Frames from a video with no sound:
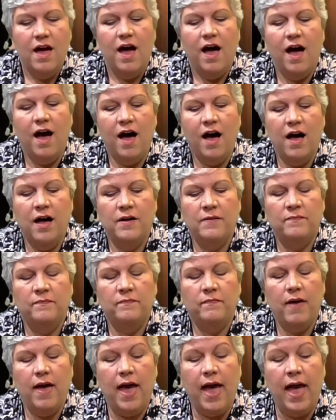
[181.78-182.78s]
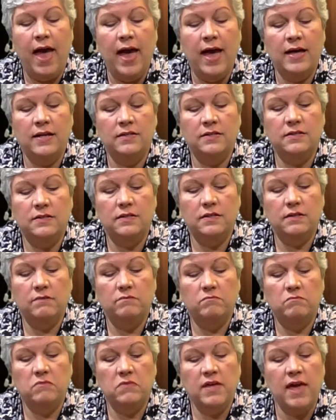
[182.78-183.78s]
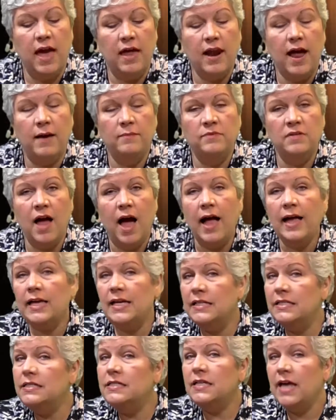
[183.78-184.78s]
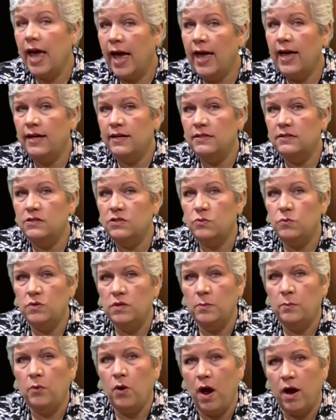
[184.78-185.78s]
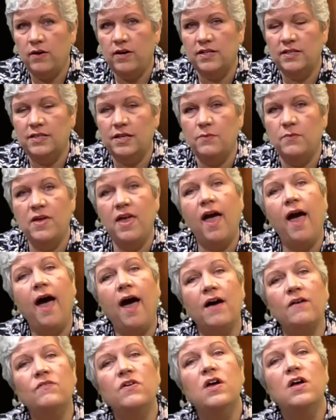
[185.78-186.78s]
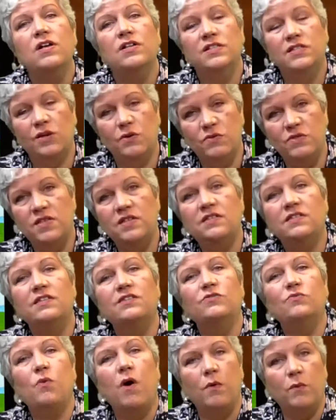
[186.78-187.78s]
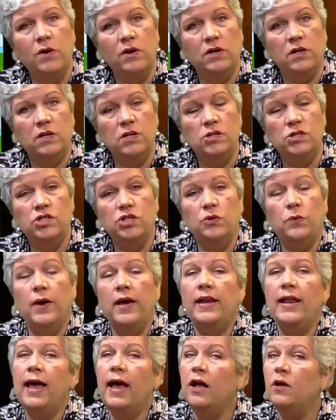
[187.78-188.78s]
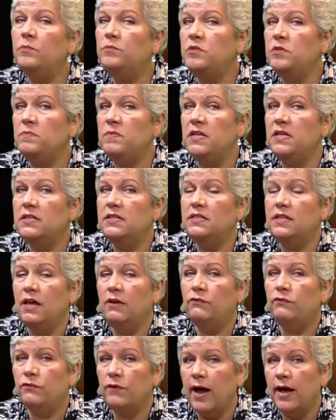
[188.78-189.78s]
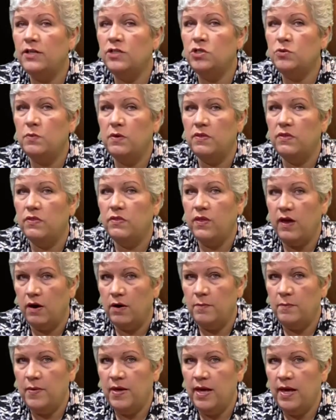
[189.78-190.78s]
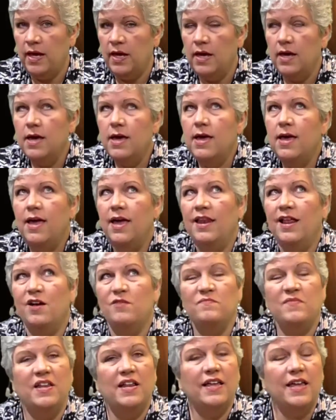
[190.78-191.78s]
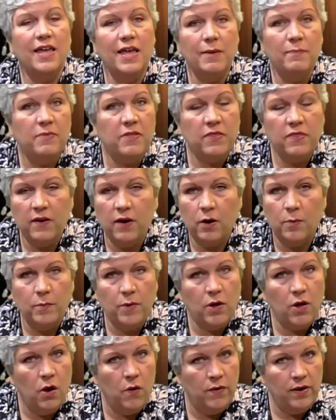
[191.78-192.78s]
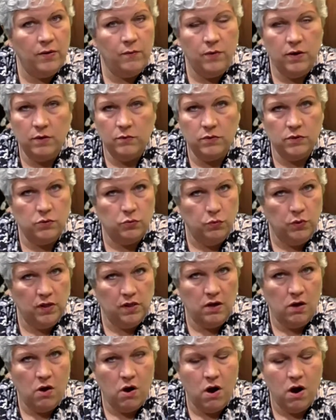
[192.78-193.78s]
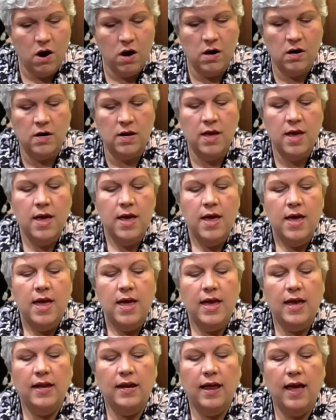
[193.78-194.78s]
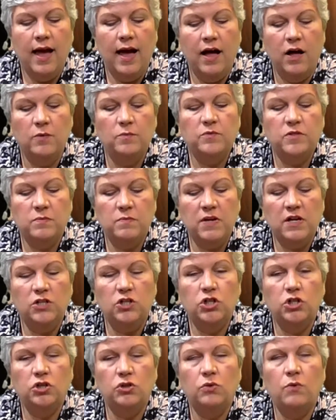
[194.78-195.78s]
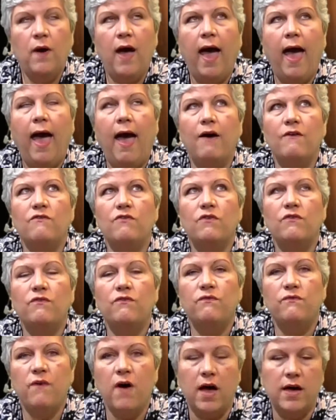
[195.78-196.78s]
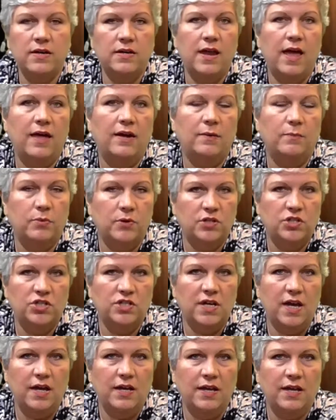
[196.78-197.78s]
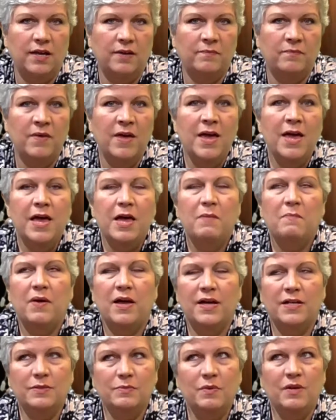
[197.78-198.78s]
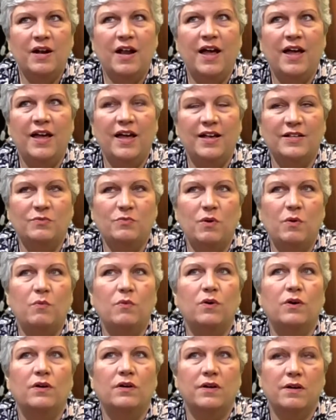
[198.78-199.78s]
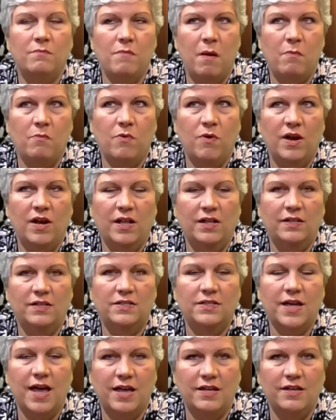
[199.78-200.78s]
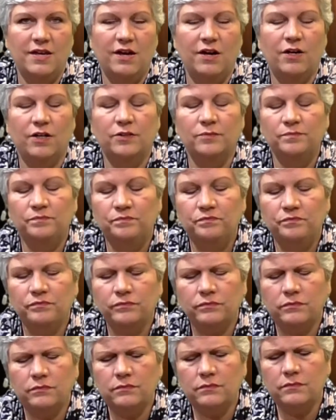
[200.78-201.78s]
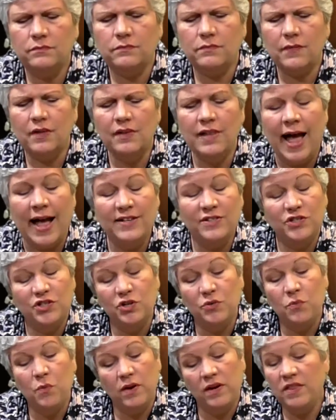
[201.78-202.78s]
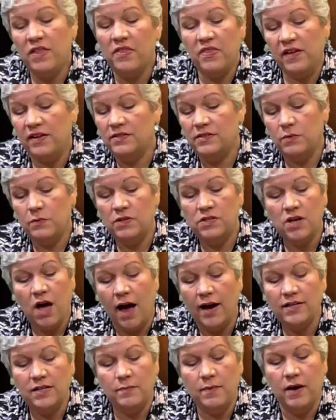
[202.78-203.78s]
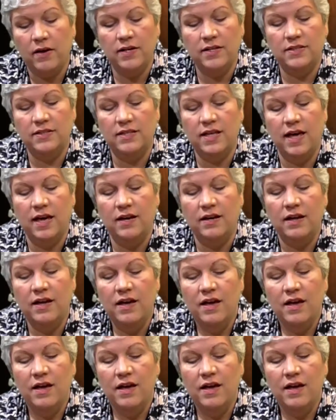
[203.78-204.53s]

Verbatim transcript: Um, and yet I'm not content with the progress that we have. So this is what we're going to do. It helped me to stay fresh with therapy. It helped me to keep the therapy going when it was really hard. It helped me to have fun and appreciate him. My husband and I, as we were commemorating the 10 year last year, one of the things that we talked about is that